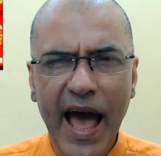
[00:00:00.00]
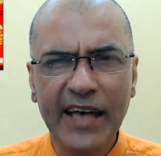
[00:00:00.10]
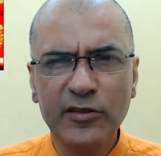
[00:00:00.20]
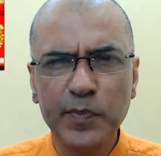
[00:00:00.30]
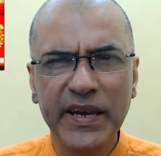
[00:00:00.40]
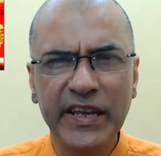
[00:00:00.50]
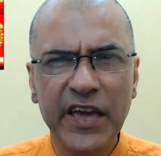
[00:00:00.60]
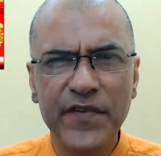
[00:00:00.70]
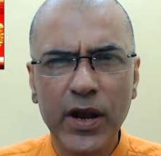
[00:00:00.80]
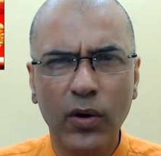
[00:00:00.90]
has been
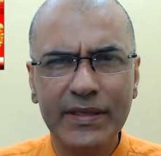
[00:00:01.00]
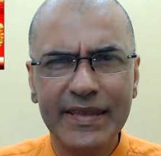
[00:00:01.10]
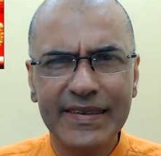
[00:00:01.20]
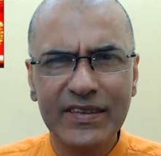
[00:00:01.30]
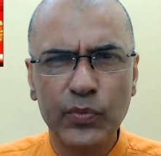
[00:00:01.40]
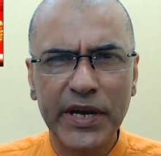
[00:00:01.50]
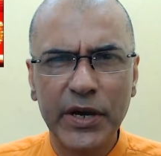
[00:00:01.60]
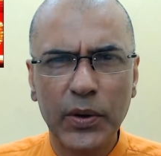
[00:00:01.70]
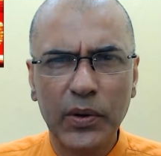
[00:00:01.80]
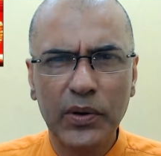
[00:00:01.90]
given on this
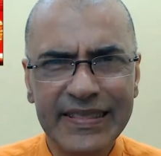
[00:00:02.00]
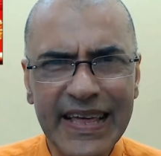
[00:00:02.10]
video.